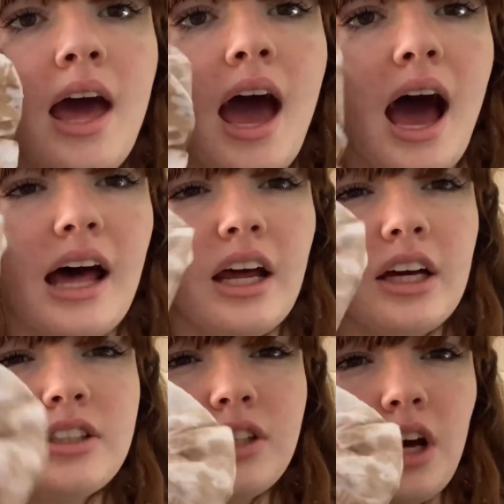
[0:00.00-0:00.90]
and
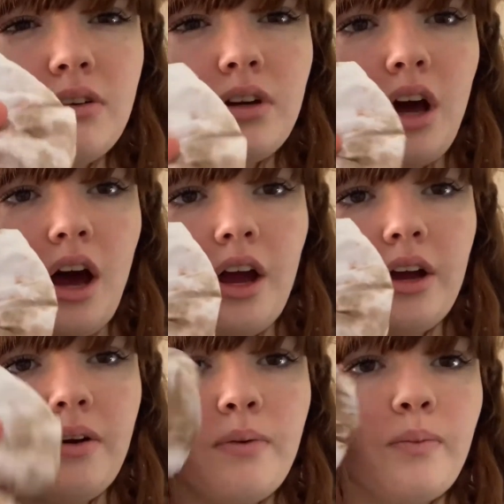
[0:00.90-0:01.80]
I don't
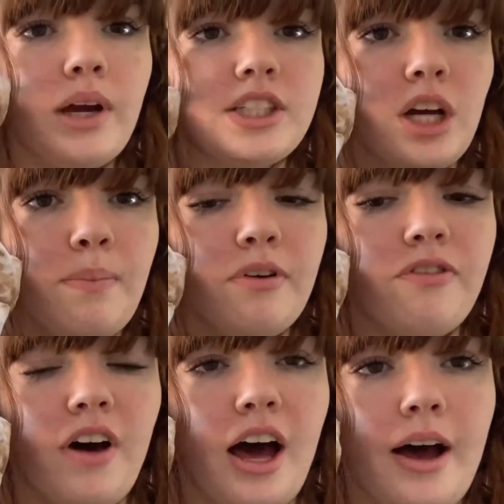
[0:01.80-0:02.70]
know which I
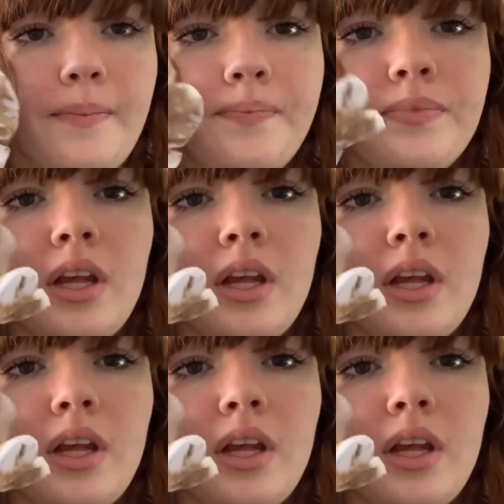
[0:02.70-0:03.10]
prefer,